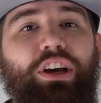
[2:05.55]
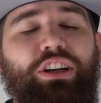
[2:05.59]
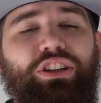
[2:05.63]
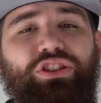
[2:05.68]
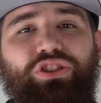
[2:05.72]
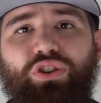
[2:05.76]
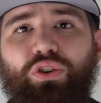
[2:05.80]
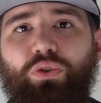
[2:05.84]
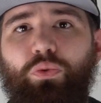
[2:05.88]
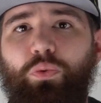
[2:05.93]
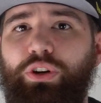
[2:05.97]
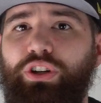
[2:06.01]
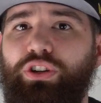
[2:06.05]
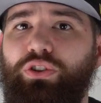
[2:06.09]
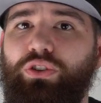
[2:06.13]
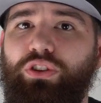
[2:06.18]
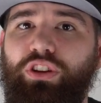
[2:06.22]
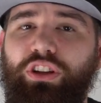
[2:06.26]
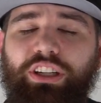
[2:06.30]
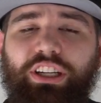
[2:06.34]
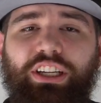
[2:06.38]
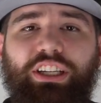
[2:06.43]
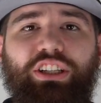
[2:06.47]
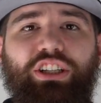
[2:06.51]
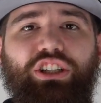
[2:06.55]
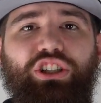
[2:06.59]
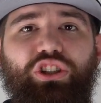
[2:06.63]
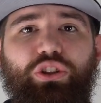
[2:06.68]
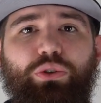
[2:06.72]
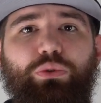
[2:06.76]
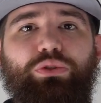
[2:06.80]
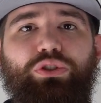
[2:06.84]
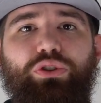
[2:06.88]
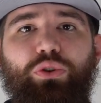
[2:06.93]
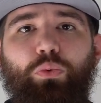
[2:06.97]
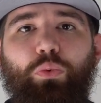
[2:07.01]
So when you're looking to
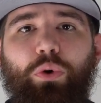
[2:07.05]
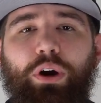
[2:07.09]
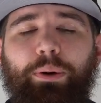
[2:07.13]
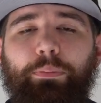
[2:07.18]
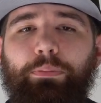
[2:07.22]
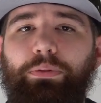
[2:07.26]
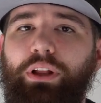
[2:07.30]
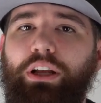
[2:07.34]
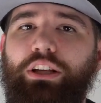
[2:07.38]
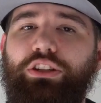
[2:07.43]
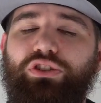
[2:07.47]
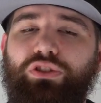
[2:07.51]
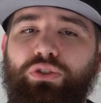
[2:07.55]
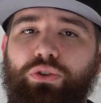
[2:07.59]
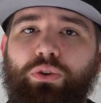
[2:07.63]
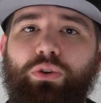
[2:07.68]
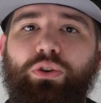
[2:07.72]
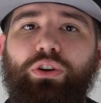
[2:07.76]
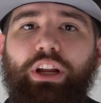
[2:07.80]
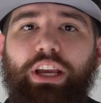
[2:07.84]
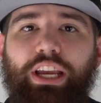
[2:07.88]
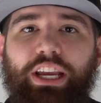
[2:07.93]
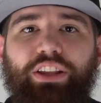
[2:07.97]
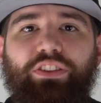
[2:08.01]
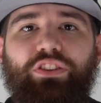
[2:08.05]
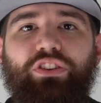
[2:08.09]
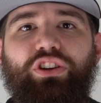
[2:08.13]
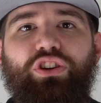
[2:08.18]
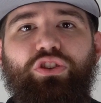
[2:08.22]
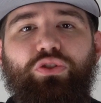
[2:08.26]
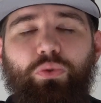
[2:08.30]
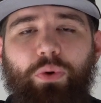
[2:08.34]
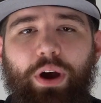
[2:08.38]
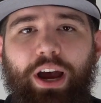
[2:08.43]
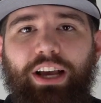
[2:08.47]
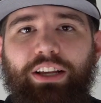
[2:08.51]
use the OnePlus Nord in the
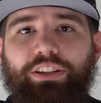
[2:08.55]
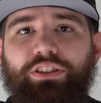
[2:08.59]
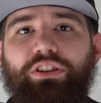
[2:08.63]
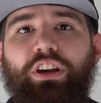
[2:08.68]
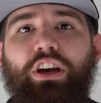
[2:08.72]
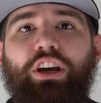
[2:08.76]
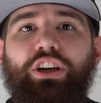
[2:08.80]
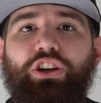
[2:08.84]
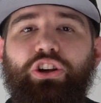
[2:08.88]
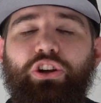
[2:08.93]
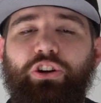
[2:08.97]
US,